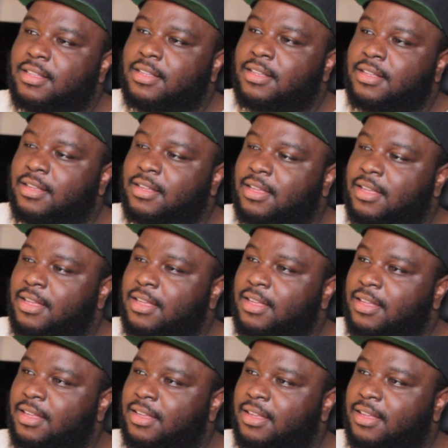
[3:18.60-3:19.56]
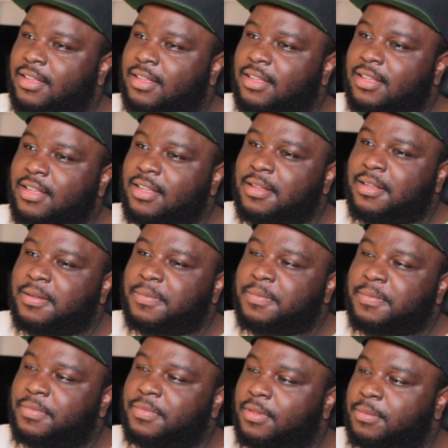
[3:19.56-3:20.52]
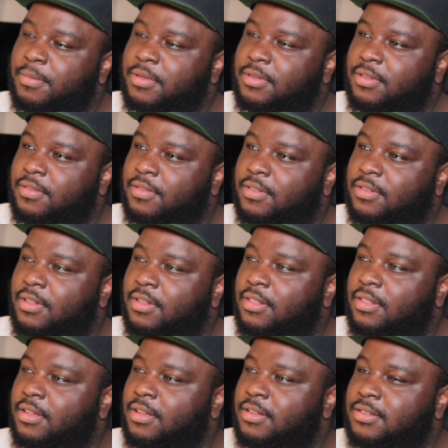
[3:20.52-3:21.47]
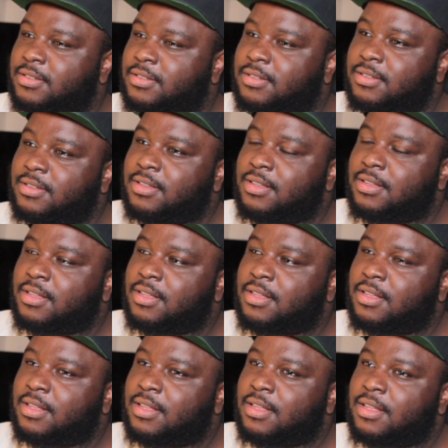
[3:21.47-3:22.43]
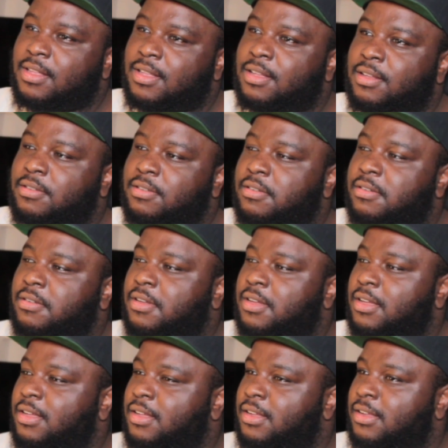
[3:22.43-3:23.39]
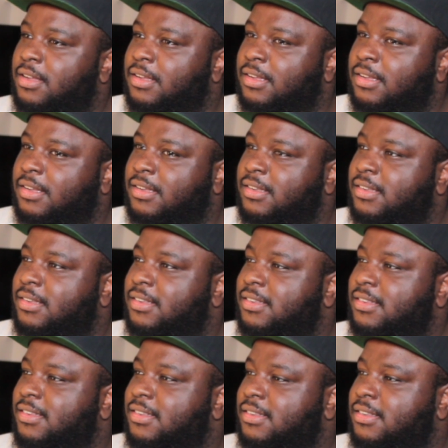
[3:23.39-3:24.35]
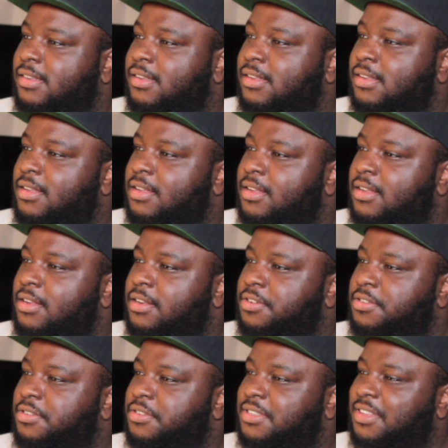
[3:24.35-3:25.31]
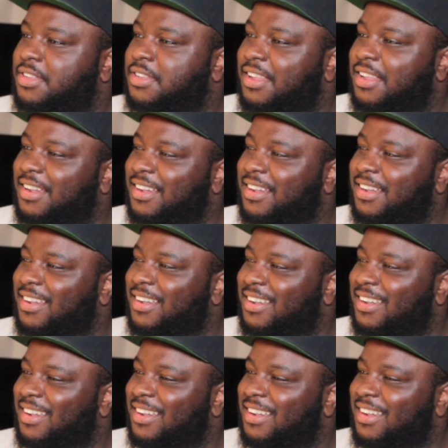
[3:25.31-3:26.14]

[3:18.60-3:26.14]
Okay. Um, let me see if there's anything else. Okay. Interesting.